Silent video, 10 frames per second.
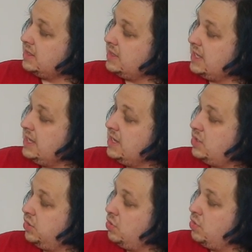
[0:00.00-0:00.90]
the
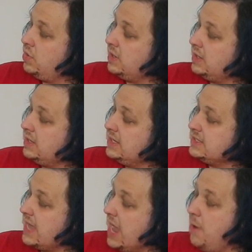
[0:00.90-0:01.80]
Claw
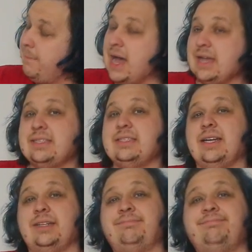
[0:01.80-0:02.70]
is our
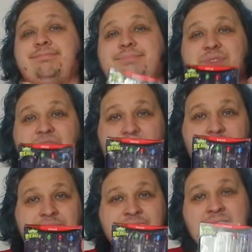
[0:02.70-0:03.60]
master.
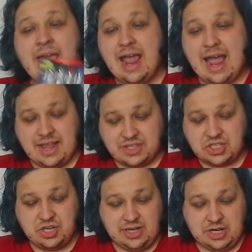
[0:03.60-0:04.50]
So that's
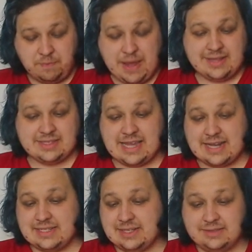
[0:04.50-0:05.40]
a cute little pen
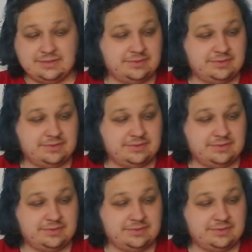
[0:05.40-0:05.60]
set.